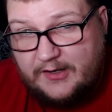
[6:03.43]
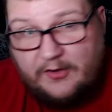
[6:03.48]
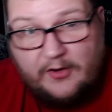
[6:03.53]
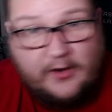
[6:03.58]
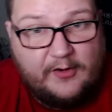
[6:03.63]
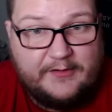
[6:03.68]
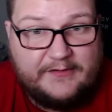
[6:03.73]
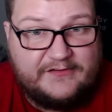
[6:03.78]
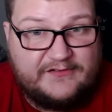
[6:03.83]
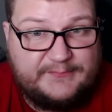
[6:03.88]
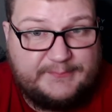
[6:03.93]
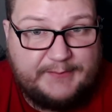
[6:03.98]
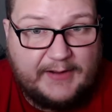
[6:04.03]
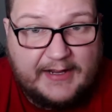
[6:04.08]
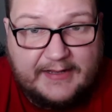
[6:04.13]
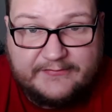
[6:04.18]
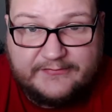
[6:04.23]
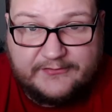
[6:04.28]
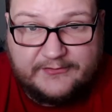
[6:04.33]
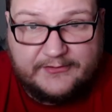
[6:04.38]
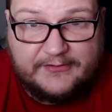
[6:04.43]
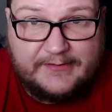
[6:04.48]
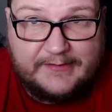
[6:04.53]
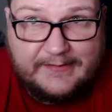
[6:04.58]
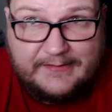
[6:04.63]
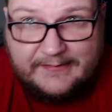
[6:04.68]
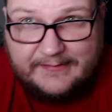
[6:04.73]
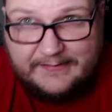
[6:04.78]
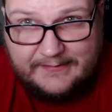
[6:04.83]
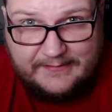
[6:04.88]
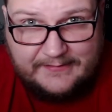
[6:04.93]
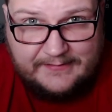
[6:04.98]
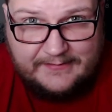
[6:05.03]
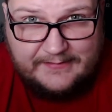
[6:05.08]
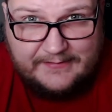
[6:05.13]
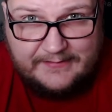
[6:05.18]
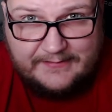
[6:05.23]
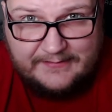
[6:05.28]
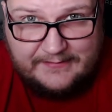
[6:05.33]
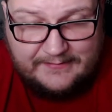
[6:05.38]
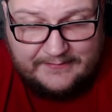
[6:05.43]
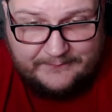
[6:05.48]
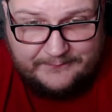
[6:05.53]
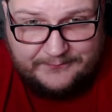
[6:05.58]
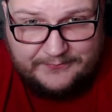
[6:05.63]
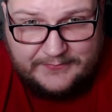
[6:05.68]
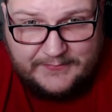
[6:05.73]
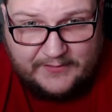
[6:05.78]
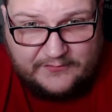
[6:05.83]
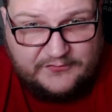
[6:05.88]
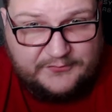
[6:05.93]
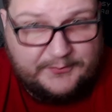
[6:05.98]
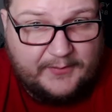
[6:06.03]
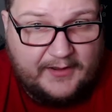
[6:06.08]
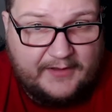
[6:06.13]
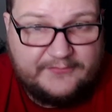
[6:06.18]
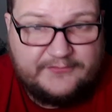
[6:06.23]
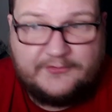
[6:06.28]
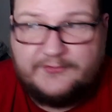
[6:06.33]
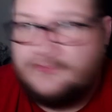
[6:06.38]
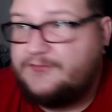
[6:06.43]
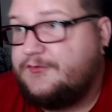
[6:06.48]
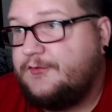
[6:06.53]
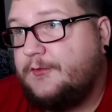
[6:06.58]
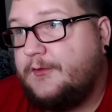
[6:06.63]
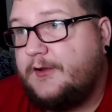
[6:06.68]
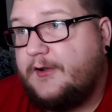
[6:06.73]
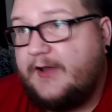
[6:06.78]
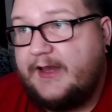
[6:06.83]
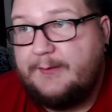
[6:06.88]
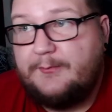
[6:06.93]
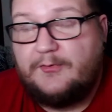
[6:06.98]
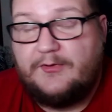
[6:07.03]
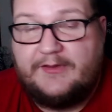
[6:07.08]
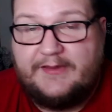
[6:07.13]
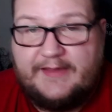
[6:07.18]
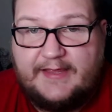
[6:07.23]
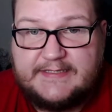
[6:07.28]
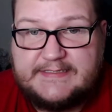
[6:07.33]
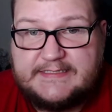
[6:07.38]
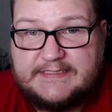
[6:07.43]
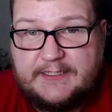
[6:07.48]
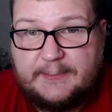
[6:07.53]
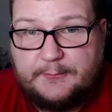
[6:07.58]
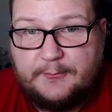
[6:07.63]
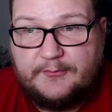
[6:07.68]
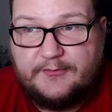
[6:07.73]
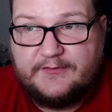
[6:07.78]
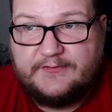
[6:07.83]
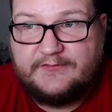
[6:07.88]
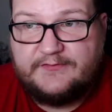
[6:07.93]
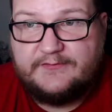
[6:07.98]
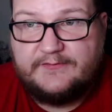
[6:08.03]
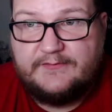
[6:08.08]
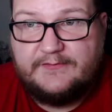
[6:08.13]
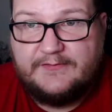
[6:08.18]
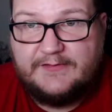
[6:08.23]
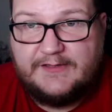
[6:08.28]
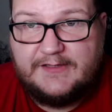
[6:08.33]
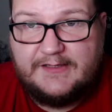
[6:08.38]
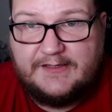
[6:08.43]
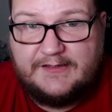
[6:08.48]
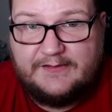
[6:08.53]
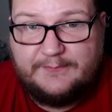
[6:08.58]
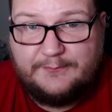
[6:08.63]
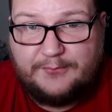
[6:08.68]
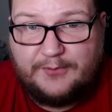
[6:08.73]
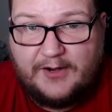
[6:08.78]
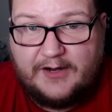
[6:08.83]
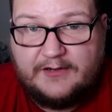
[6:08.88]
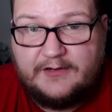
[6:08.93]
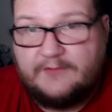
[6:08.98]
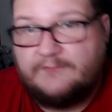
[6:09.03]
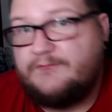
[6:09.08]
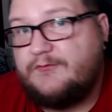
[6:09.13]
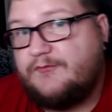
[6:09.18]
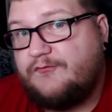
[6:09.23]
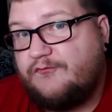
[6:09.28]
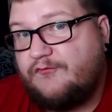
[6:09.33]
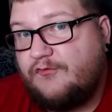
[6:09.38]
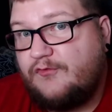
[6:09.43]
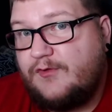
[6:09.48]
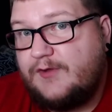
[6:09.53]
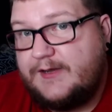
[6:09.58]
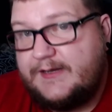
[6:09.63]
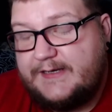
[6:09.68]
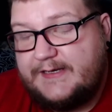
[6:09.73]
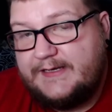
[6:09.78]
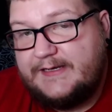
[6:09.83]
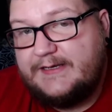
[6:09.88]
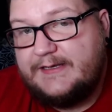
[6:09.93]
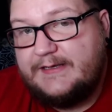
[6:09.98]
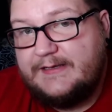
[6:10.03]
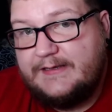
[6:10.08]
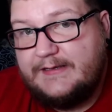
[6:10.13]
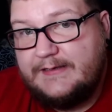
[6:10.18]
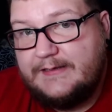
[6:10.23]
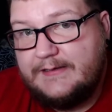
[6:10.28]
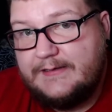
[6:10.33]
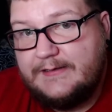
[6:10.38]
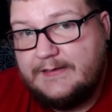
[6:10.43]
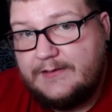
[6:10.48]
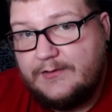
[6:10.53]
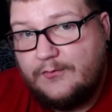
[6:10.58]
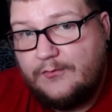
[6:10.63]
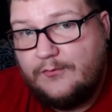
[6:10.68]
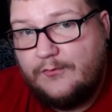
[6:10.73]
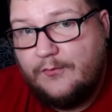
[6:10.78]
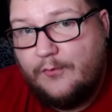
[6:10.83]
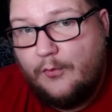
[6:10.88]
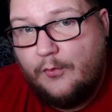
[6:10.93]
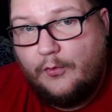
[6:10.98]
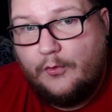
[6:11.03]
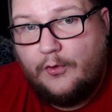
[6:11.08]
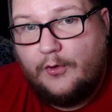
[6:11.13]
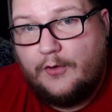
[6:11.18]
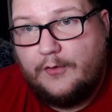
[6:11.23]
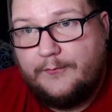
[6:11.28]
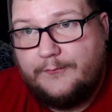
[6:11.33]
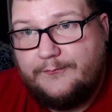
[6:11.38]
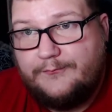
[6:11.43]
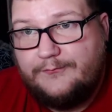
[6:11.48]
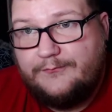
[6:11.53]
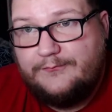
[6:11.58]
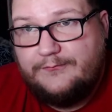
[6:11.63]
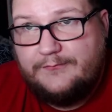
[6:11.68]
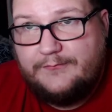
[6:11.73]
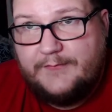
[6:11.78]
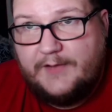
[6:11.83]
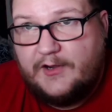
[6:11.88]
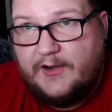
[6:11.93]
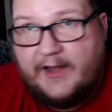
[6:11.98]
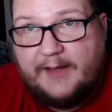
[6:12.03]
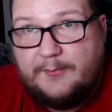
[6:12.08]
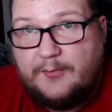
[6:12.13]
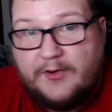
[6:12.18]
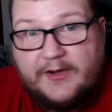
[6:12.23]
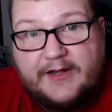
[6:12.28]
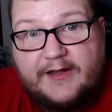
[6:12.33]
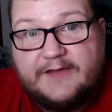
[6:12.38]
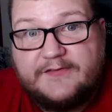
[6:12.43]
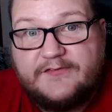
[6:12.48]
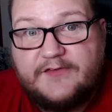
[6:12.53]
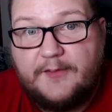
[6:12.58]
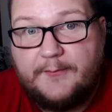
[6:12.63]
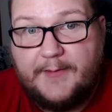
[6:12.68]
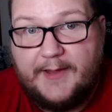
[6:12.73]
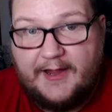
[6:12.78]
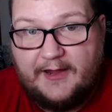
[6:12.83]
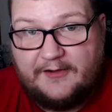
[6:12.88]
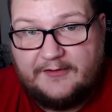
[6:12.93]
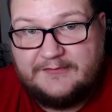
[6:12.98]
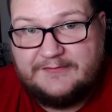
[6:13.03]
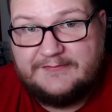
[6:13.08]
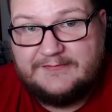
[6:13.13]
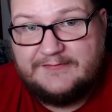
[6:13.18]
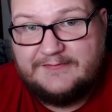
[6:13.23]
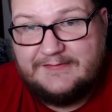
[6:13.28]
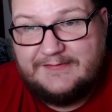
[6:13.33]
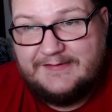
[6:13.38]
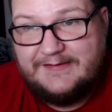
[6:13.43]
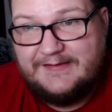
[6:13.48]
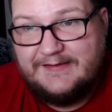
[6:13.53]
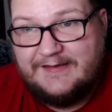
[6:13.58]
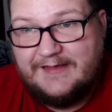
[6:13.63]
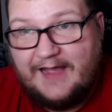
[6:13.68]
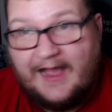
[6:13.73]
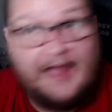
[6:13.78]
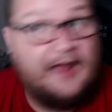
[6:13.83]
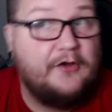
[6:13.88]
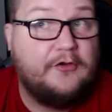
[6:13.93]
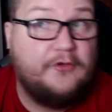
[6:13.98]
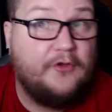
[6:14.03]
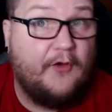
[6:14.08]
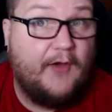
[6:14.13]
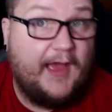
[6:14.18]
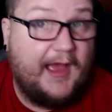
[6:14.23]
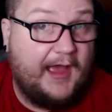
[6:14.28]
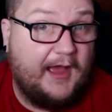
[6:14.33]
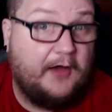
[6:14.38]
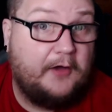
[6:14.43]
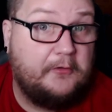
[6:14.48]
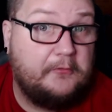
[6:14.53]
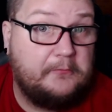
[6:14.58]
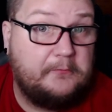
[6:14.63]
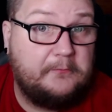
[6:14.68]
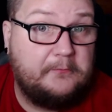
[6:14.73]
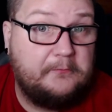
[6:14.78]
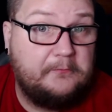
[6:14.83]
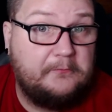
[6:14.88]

they're already sponsored they're sponsored so they're able to get some of this product for free or they're able to get it somehow i don't know how